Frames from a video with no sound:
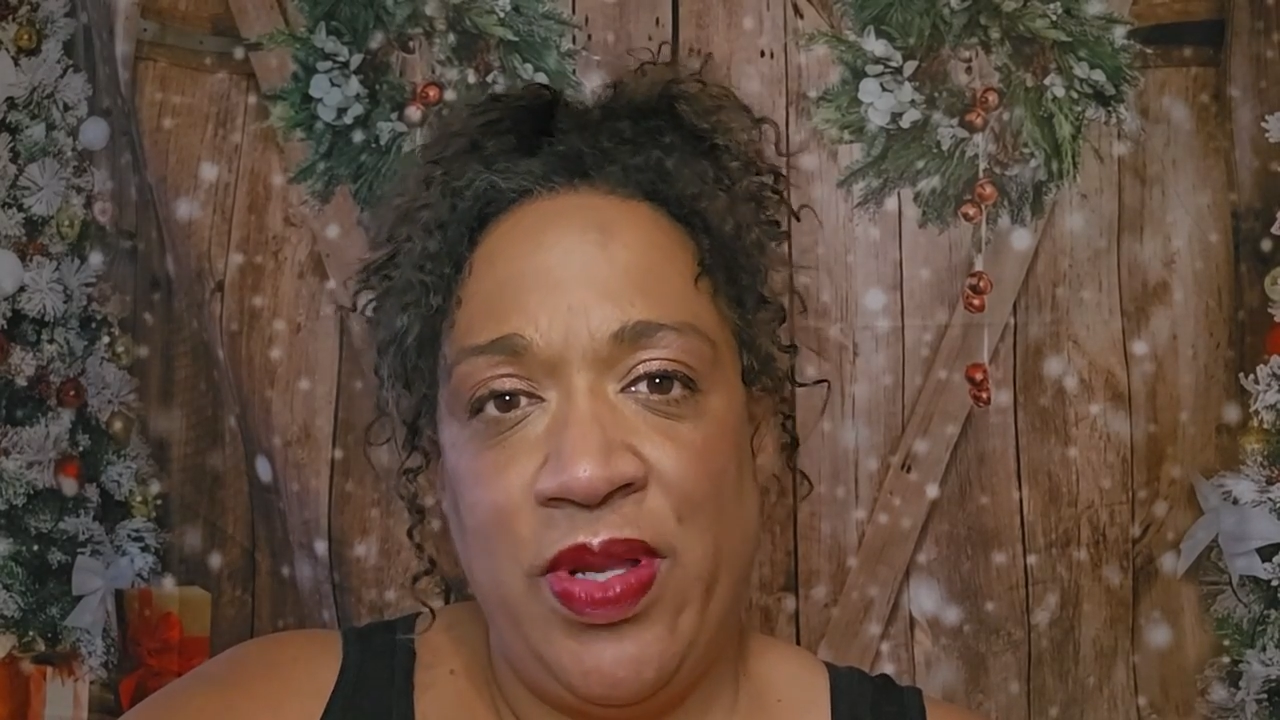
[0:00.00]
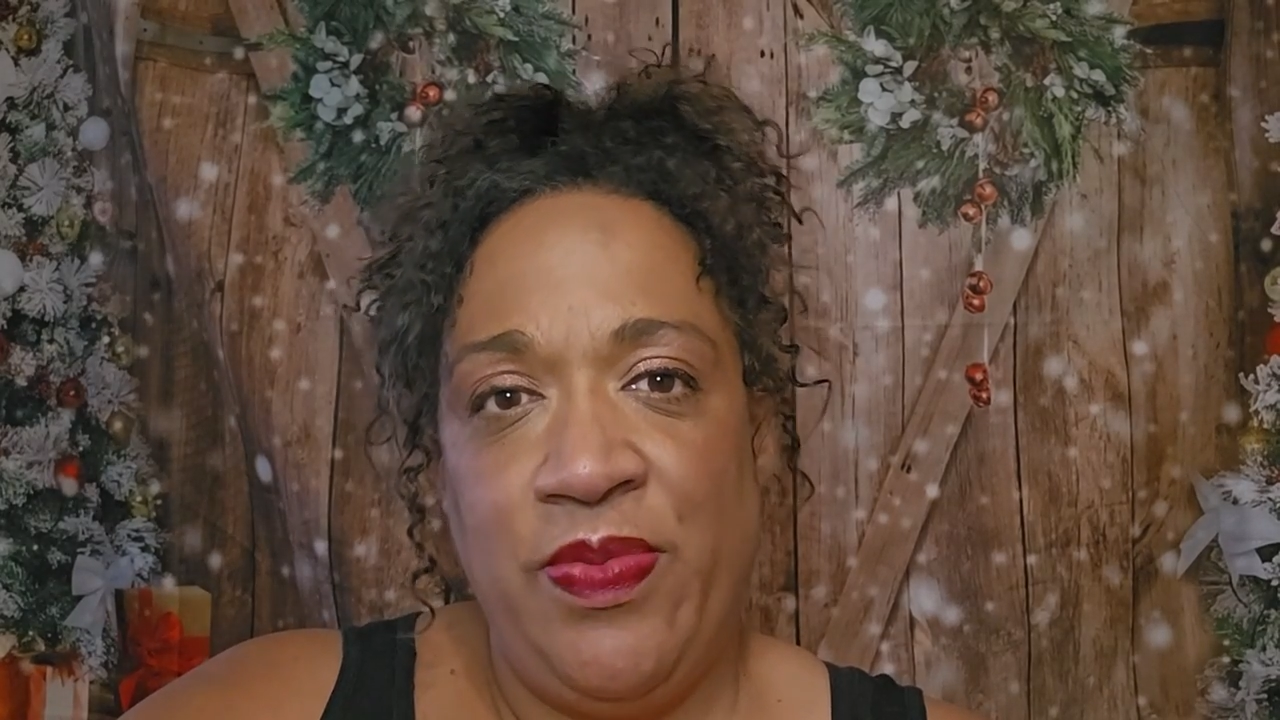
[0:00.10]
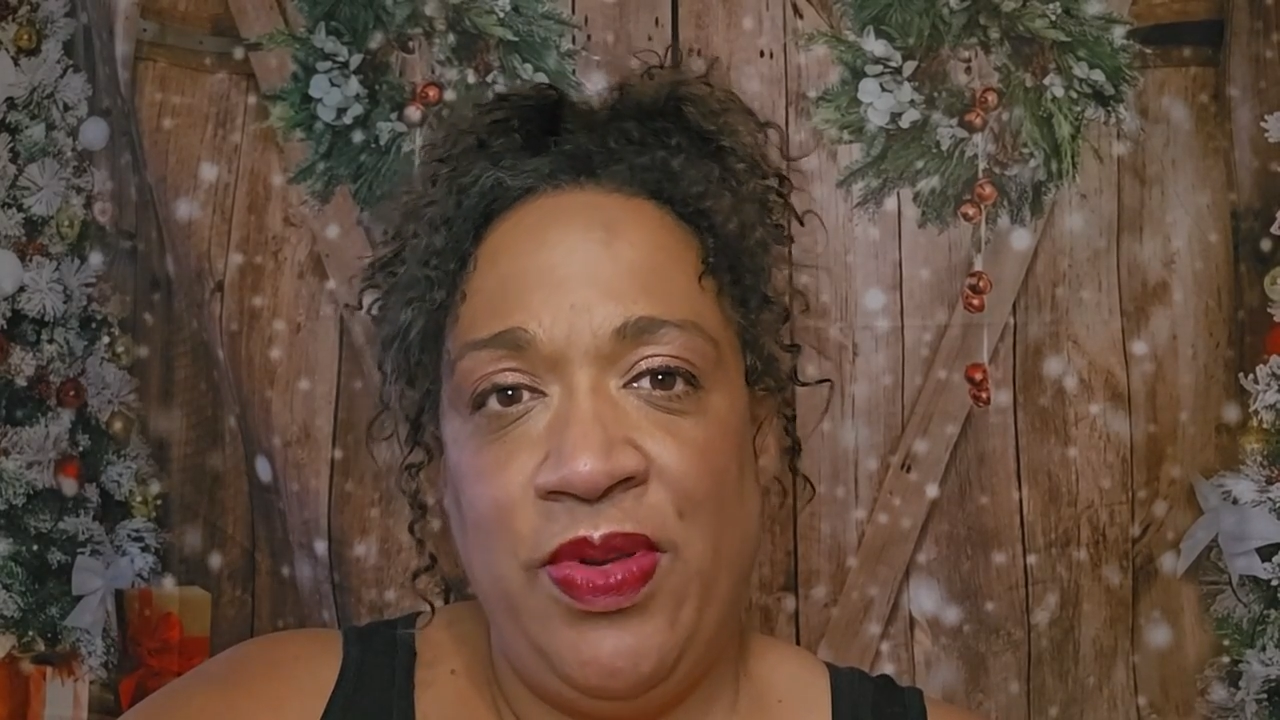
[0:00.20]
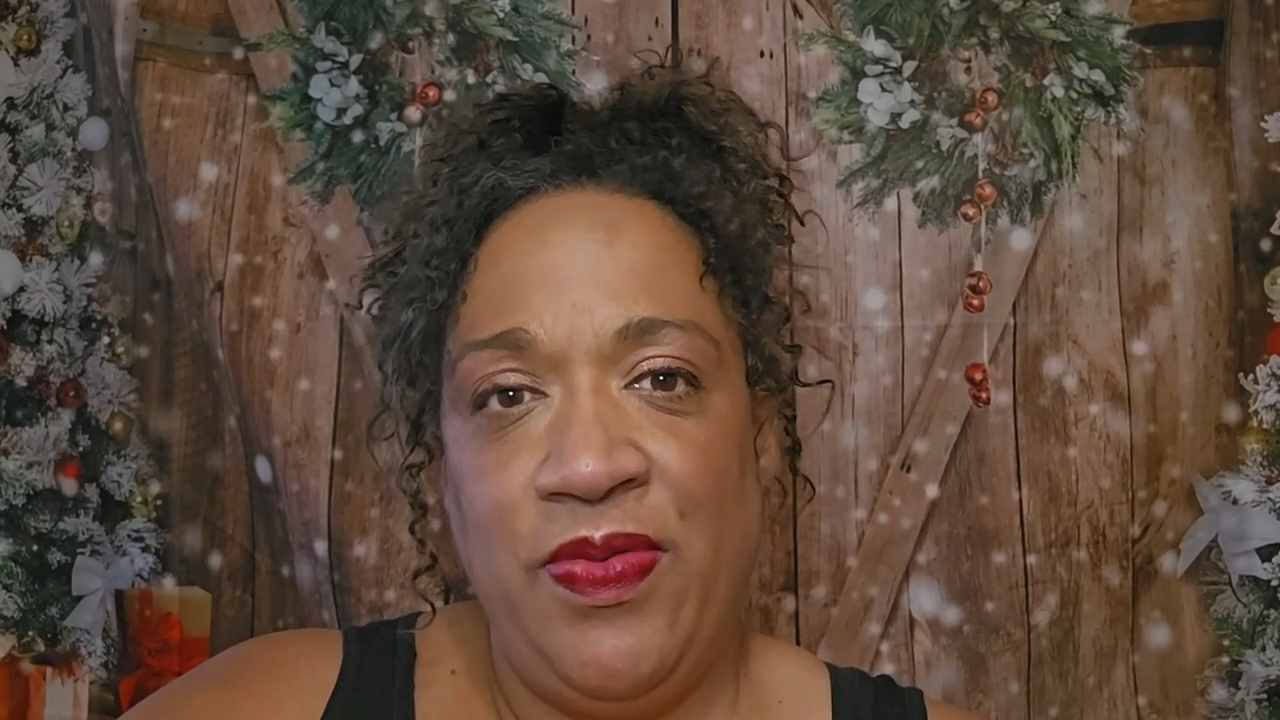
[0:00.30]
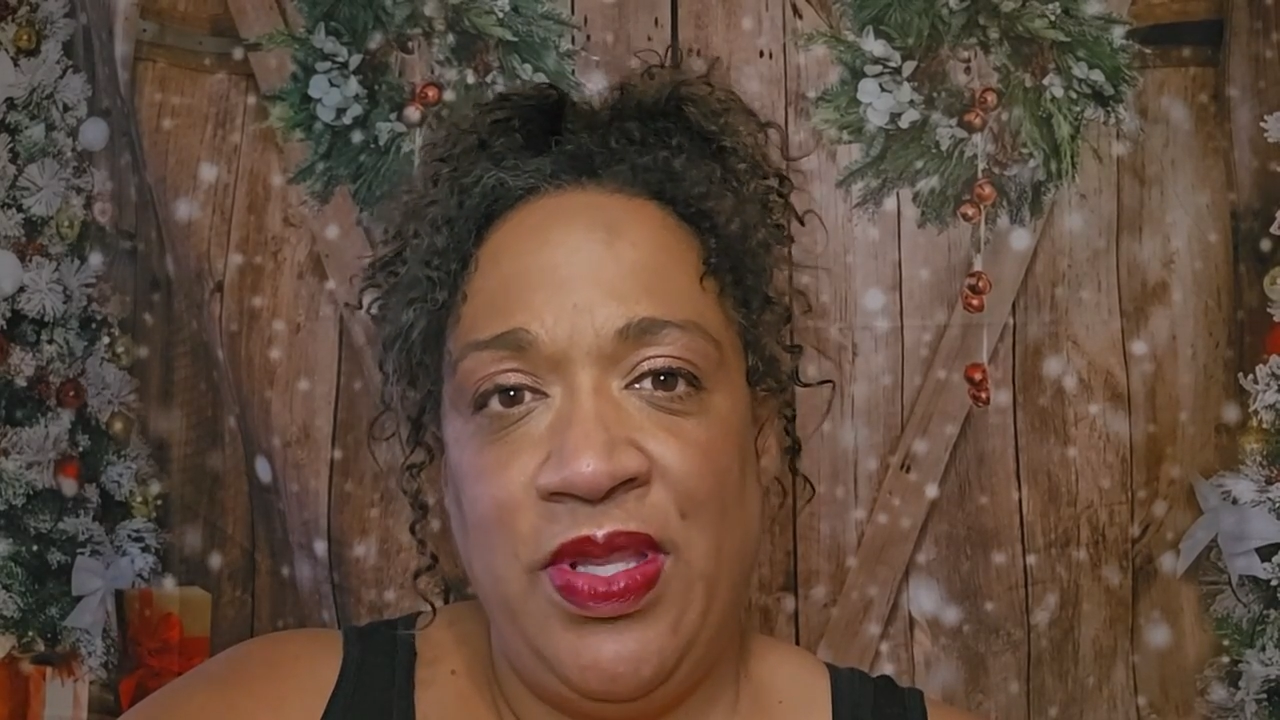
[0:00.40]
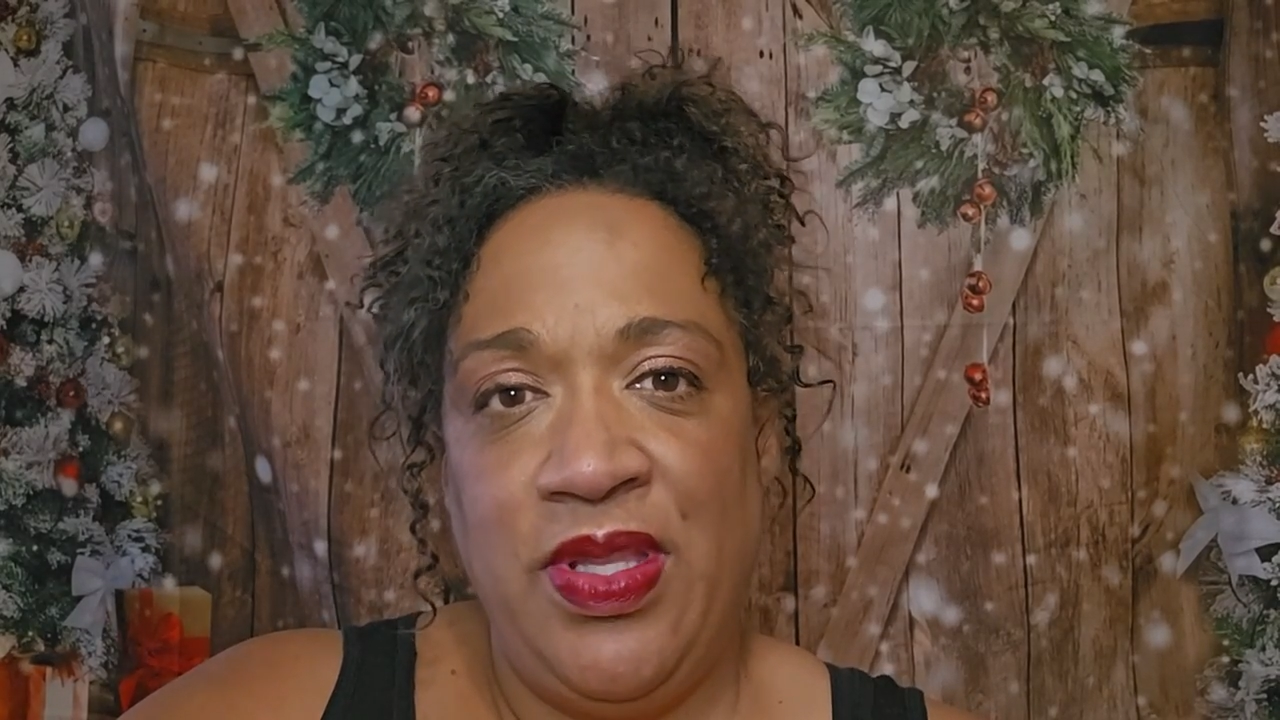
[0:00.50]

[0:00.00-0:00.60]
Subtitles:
one movie